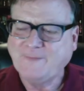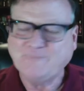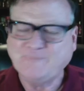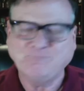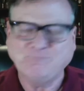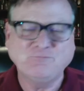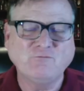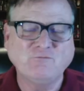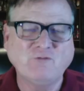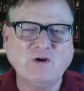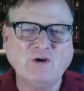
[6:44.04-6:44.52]

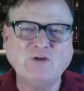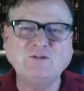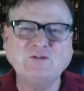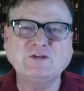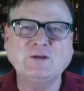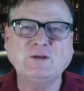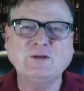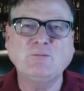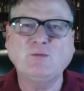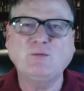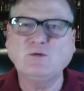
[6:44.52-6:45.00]
Very
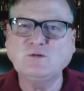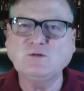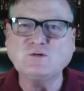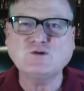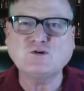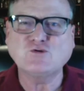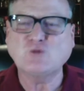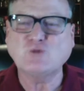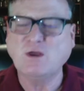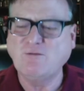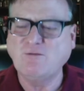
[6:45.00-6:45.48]
simple,
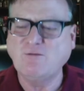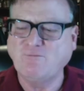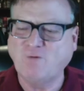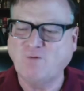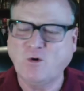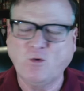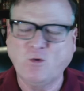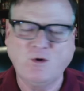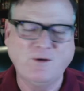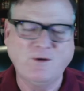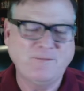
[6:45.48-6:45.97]

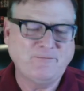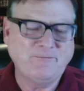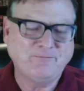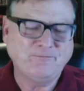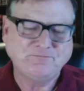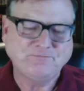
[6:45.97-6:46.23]
straightforward,